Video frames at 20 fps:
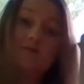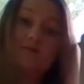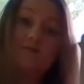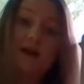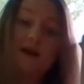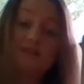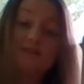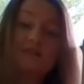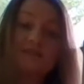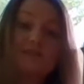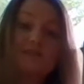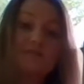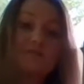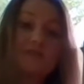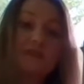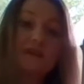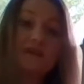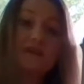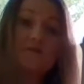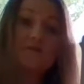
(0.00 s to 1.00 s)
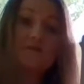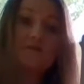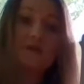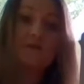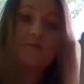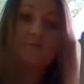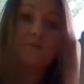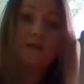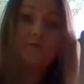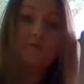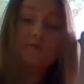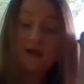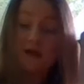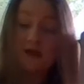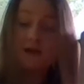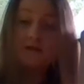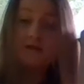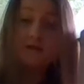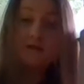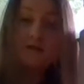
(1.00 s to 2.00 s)
got to this video from my
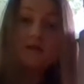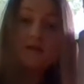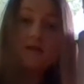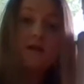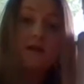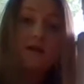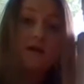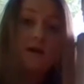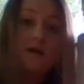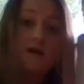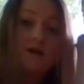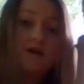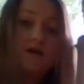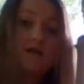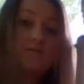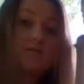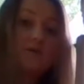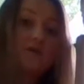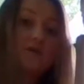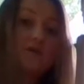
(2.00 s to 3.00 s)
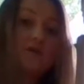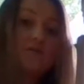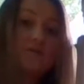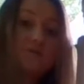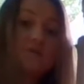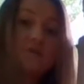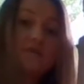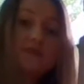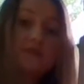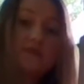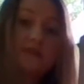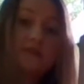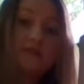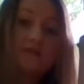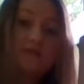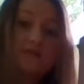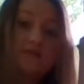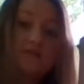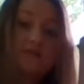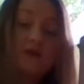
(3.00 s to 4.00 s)
blog. You will see
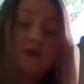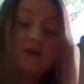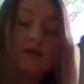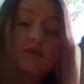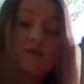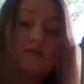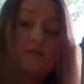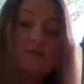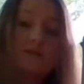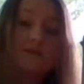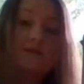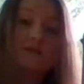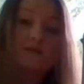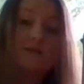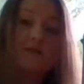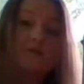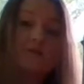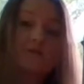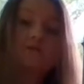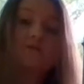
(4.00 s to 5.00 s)
the chart with all the